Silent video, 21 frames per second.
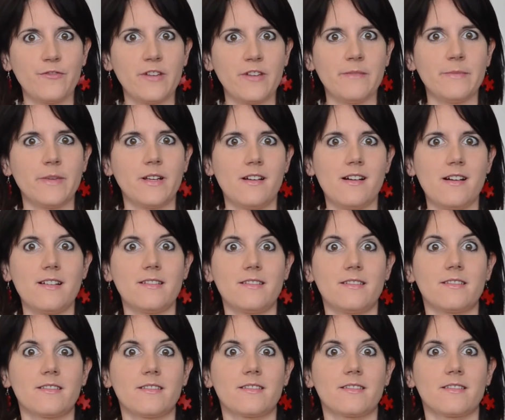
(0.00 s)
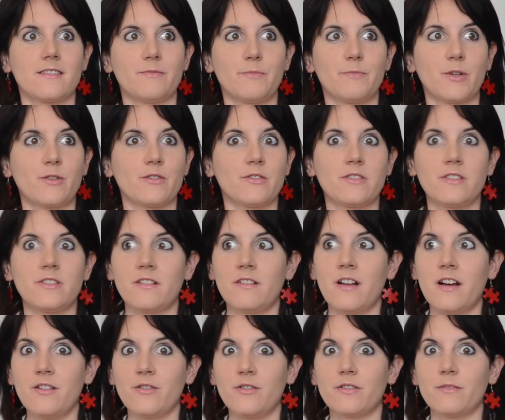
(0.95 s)
female artists because there
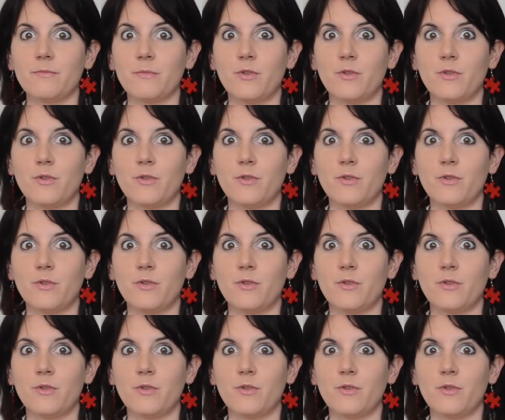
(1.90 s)
are not